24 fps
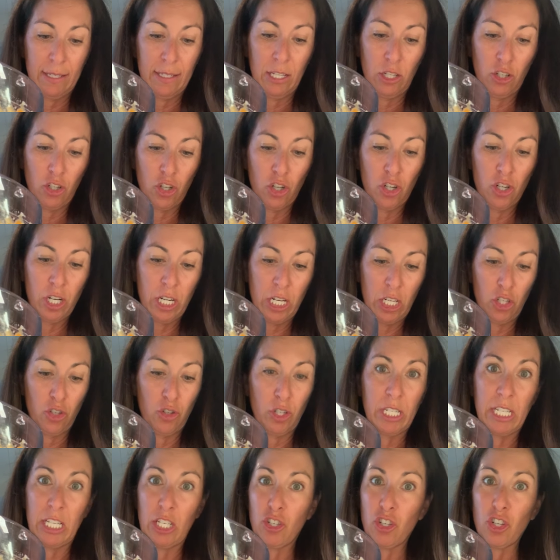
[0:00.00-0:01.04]
teacher, history
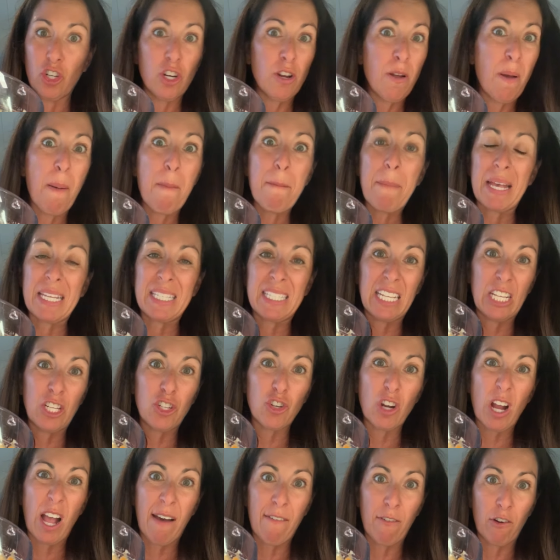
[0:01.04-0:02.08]
teacher, best
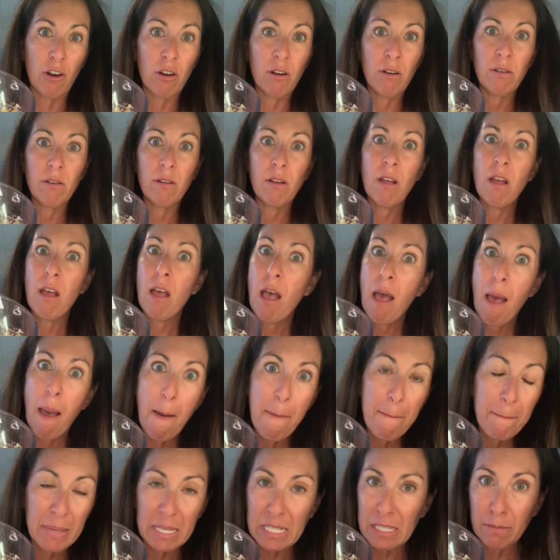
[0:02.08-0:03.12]
teacher ever,
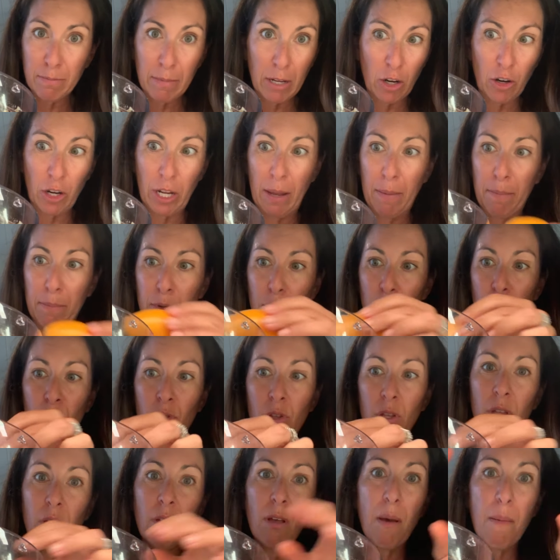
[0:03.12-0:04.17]
Miss Miriam
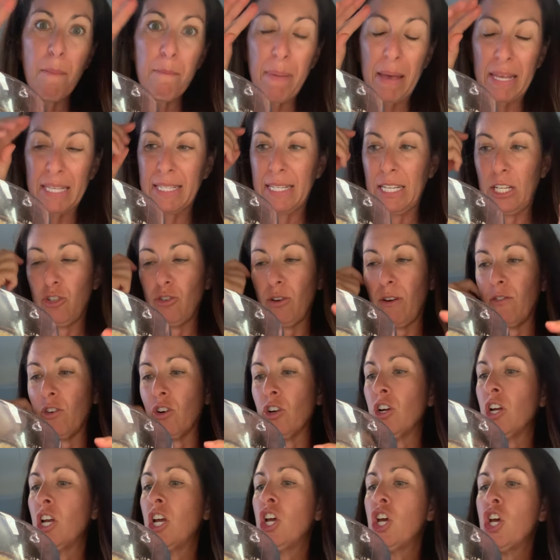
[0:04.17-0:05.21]
Booth, best teacher
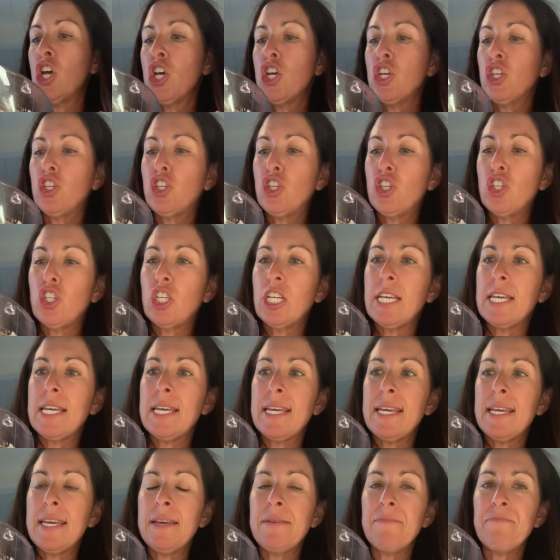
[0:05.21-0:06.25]
ever.
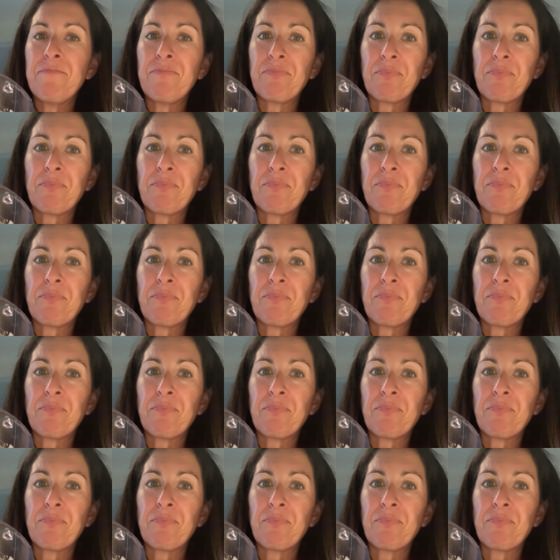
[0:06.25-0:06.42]
She